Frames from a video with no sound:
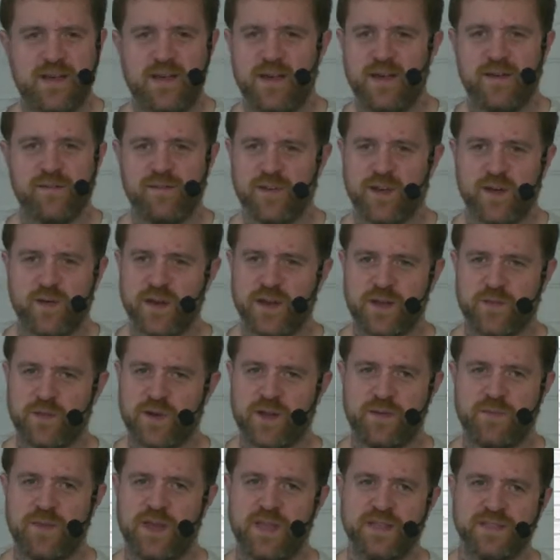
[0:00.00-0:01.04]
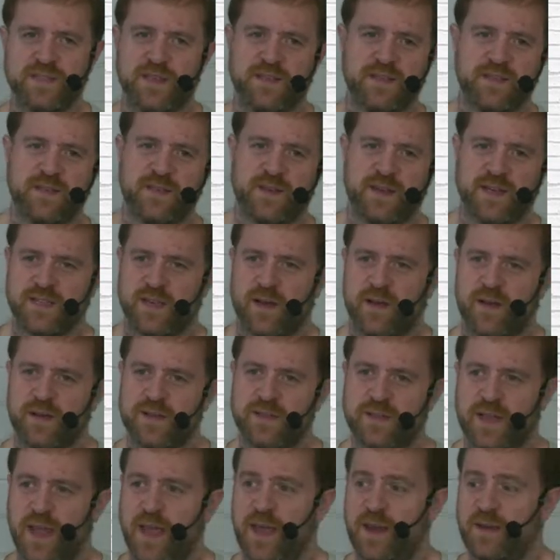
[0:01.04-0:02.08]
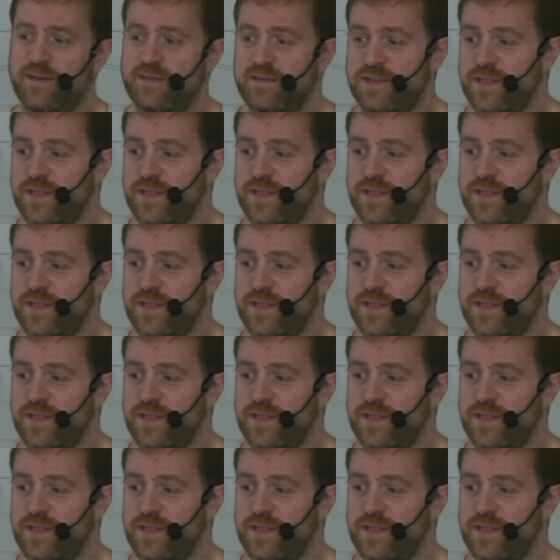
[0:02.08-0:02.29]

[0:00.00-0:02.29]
I have no idea what it means other than it's hard to get.